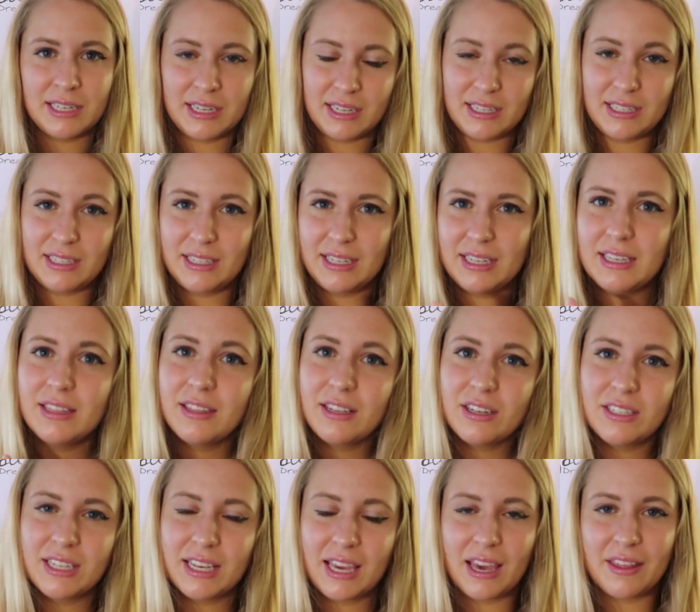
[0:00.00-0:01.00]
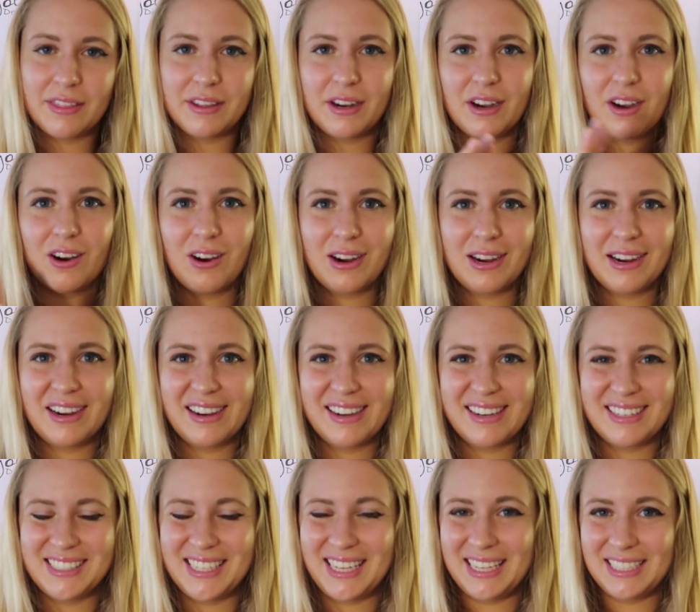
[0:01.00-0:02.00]
and in there together
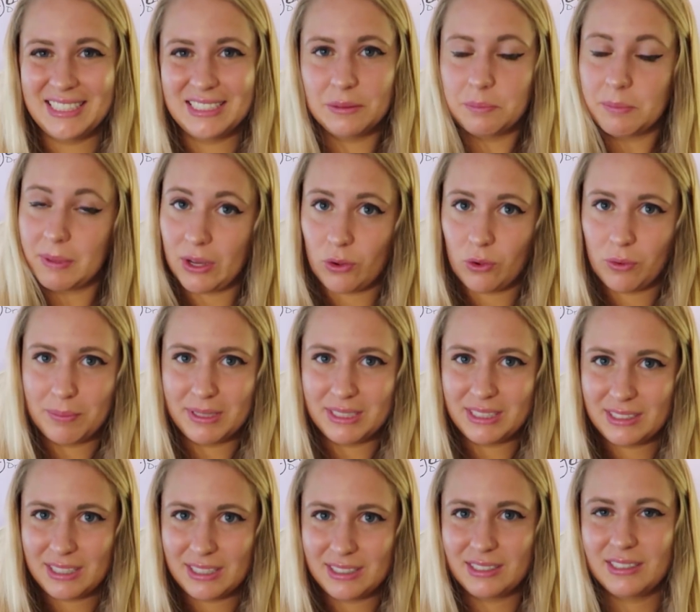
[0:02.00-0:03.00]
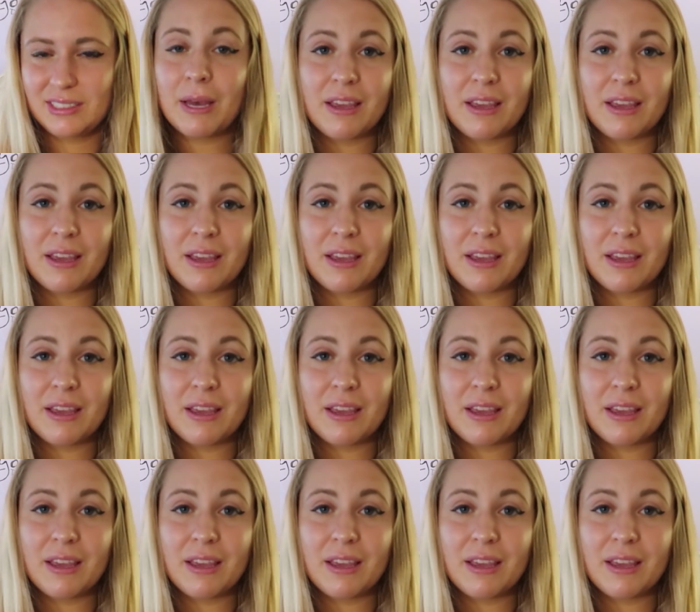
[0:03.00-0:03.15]
is my whole business.